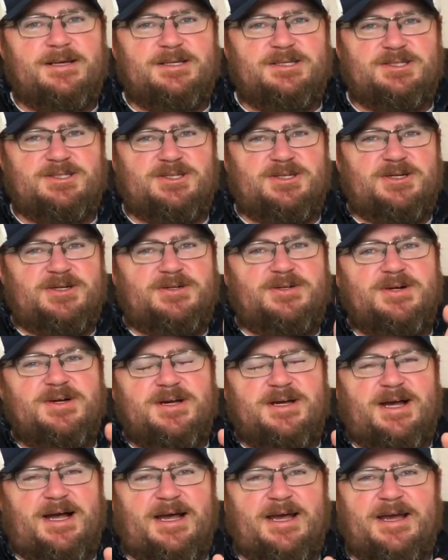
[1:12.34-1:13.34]
So
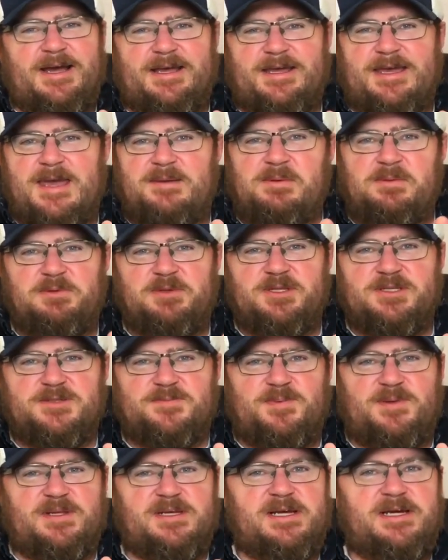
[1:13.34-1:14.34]
I came up with
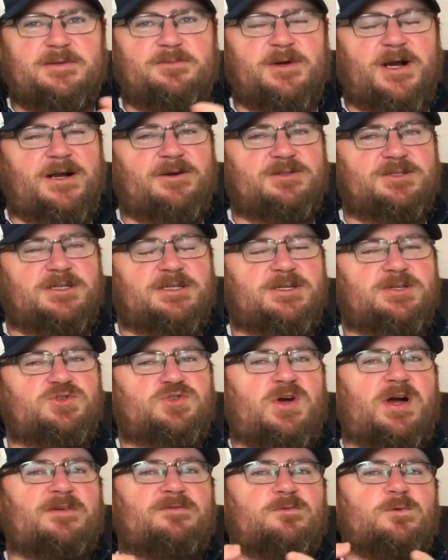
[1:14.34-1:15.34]
this plan where I was going to
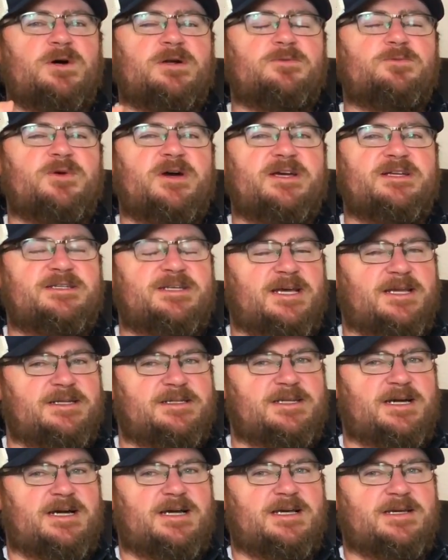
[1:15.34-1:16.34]
drive one way
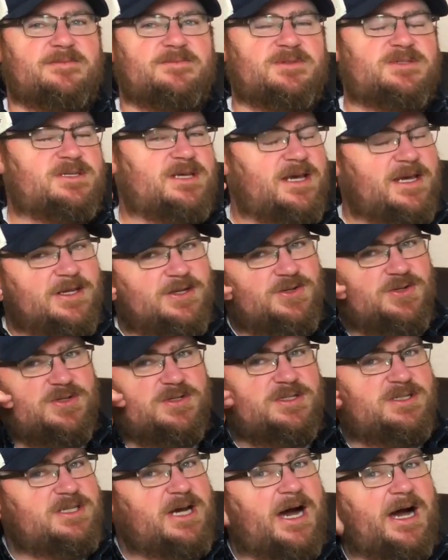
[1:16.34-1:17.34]
10 times and
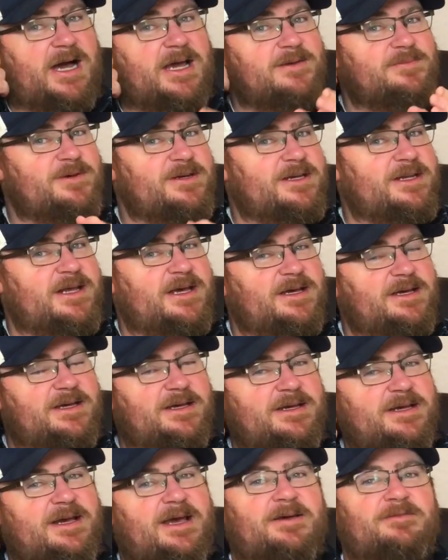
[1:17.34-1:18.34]
time it
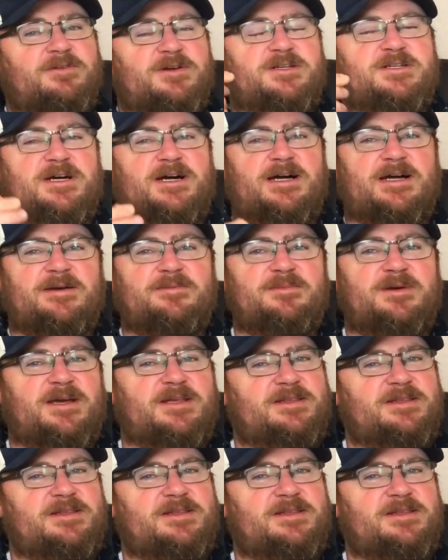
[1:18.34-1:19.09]
every time.